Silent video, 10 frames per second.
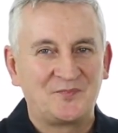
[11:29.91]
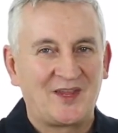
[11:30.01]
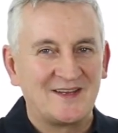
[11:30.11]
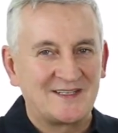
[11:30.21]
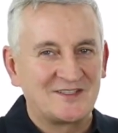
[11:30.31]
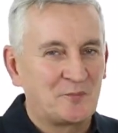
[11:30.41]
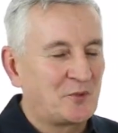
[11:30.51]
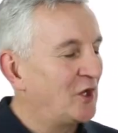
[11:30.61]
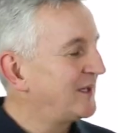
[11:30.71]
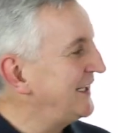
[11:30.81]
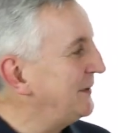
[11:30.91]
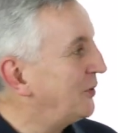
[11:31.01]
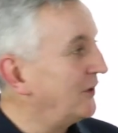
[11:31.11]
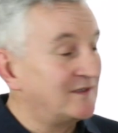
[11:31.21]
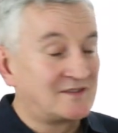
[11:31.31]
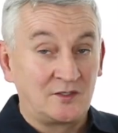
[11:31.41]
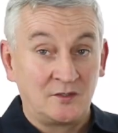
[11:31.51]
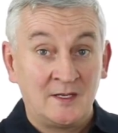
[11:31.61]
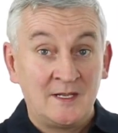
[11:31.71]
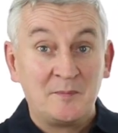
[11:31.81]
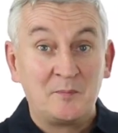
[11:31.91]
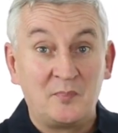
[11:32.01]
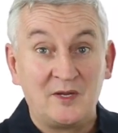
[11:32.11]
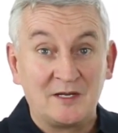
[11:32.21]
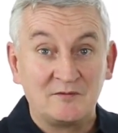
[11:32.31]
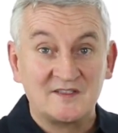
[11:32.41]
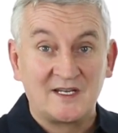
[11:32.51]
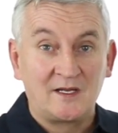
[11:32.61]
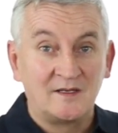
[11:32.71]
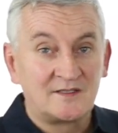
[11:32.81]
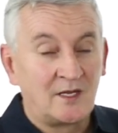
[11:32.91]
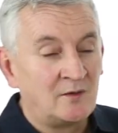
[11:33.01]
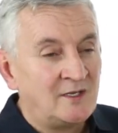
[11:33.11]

Okay, so that's a key point to being resilient.